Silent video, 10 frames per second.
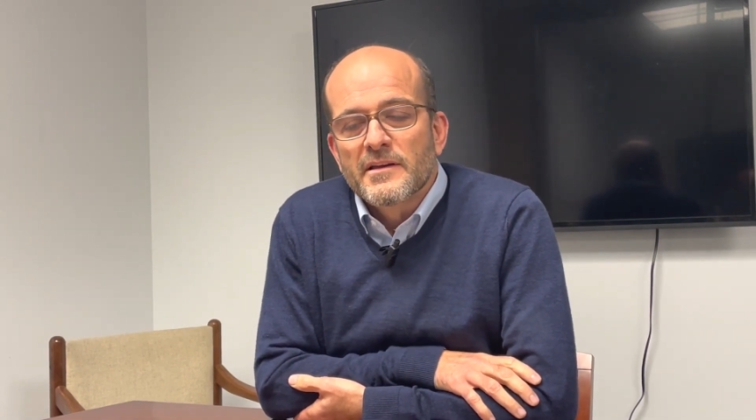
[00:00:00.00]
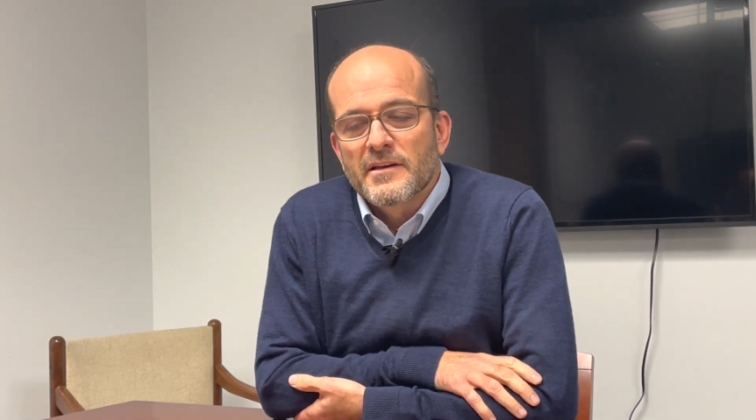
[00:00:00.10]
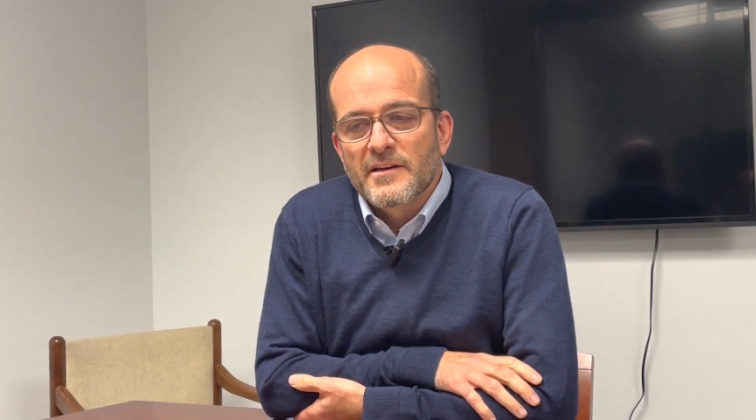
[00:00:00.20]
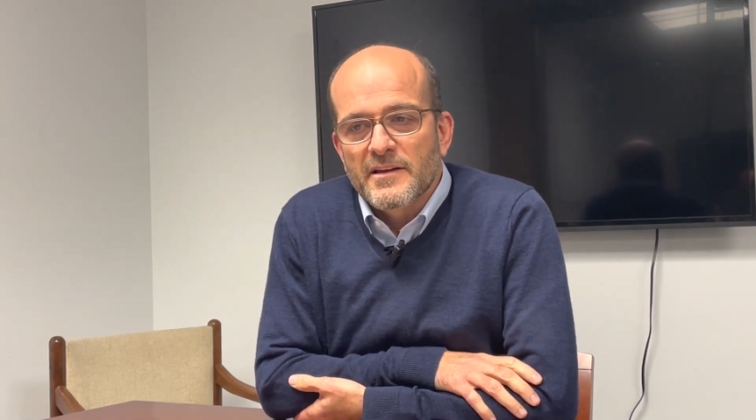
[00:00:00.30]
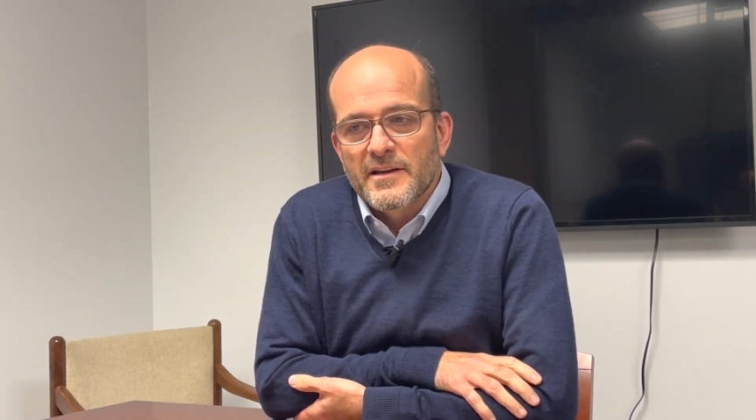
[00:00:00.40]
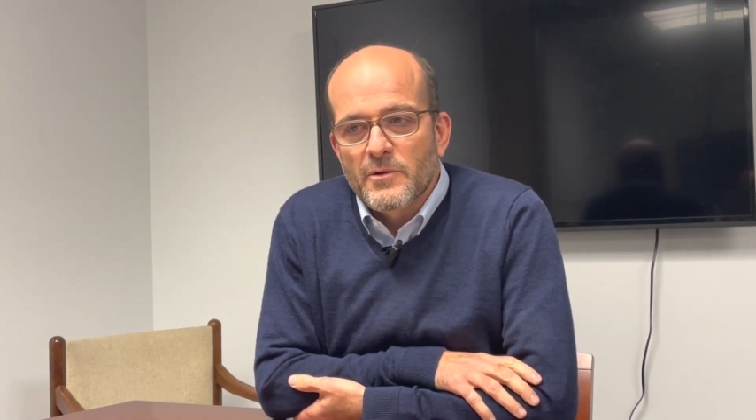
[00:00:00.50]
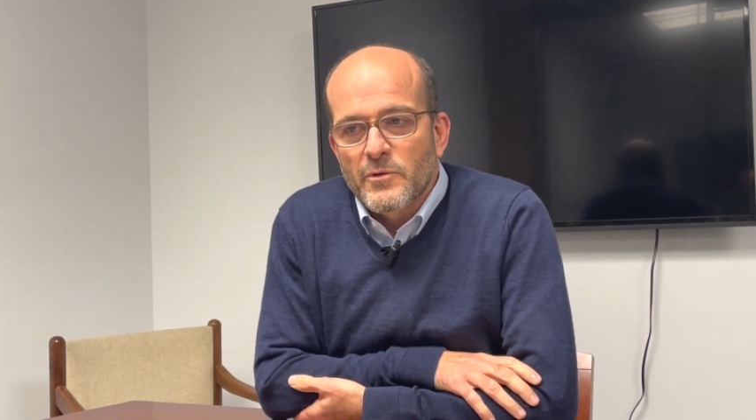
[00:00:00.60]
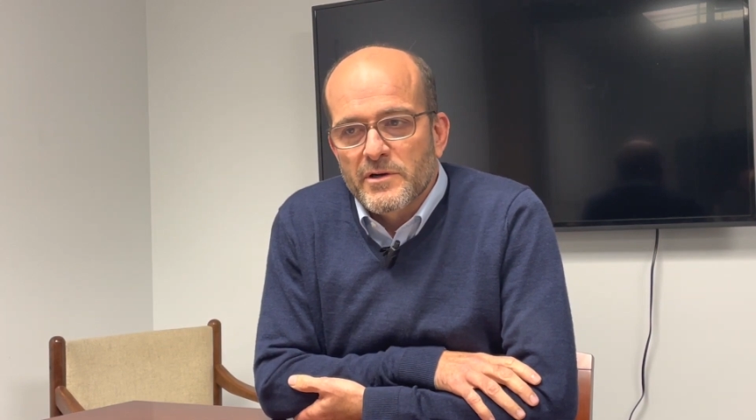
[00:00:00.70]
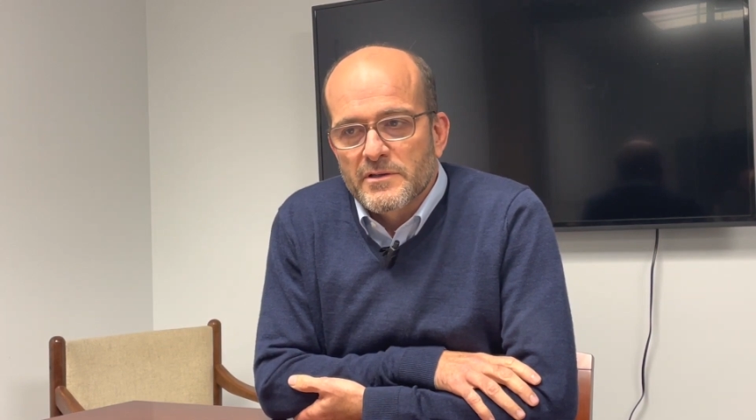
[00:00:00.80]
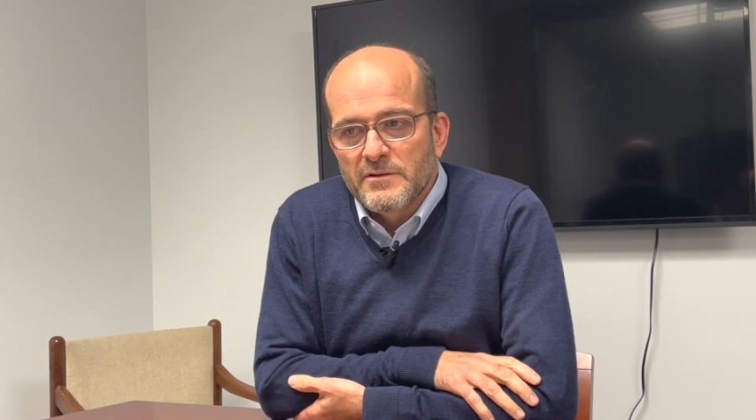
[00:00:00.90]
and I
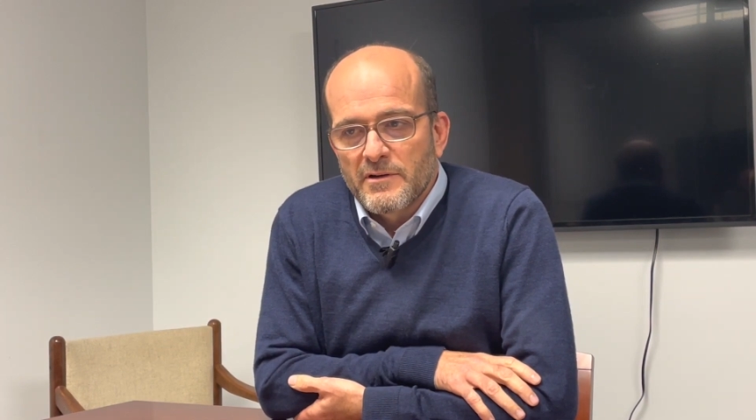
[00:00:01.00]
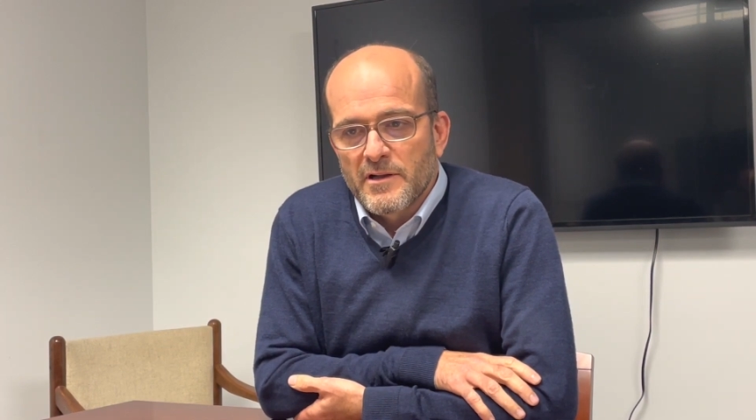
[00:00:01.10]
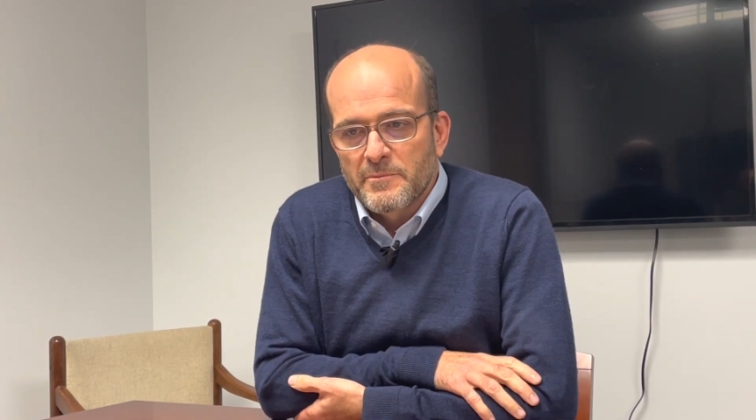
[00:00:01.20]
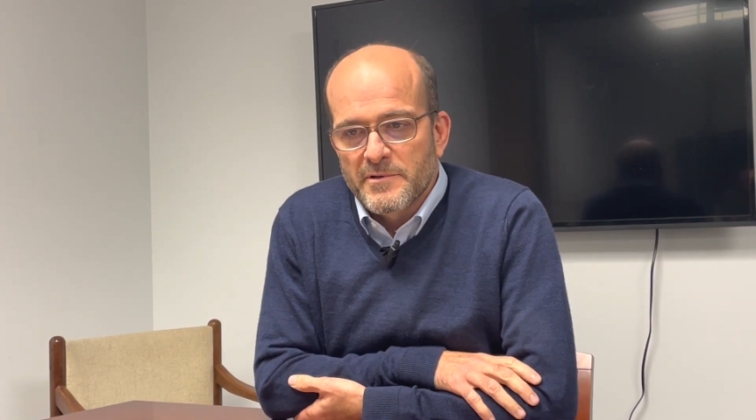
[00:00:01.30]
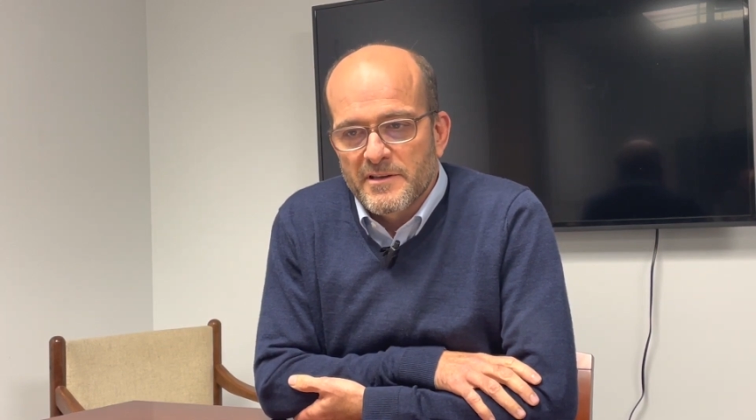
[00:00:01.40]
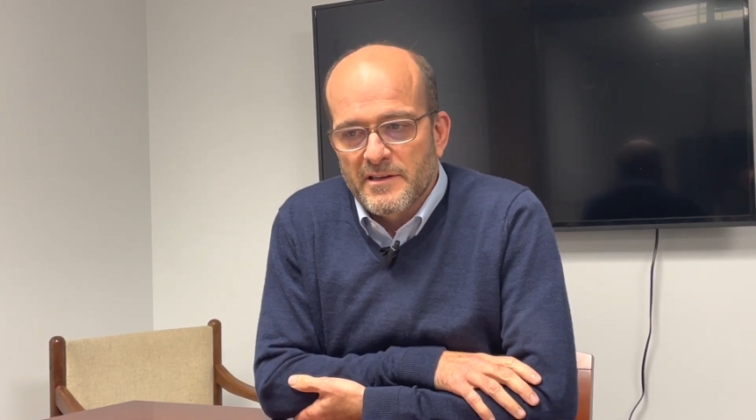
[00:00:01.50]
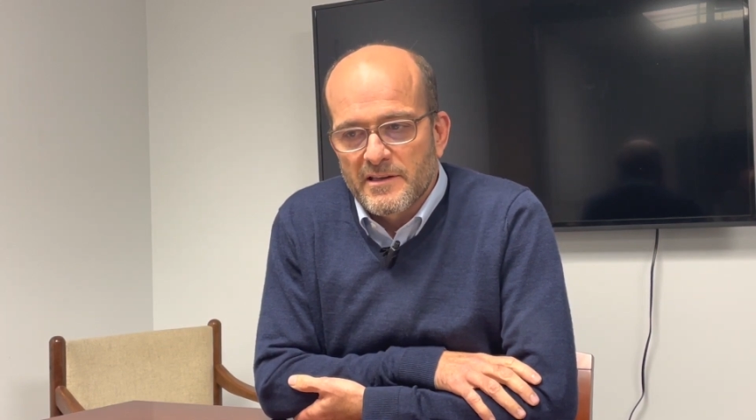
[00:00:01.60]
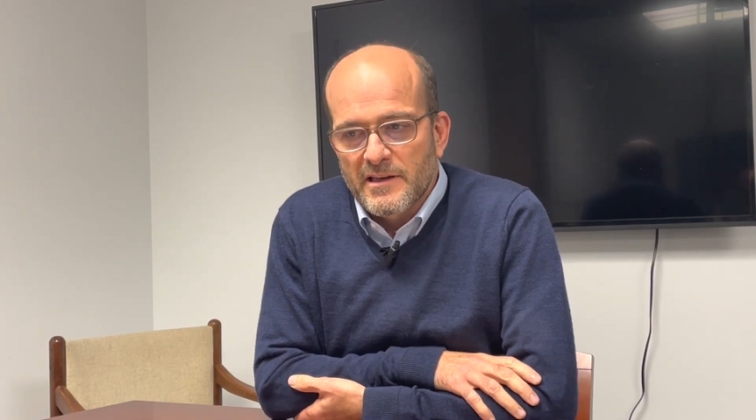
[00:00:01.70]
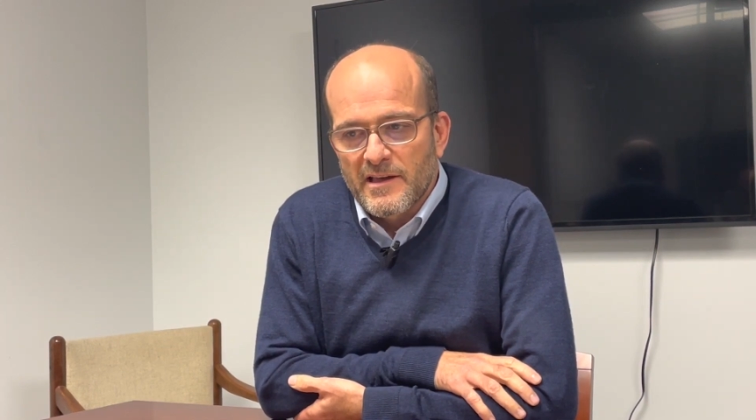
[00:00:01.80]
worked developing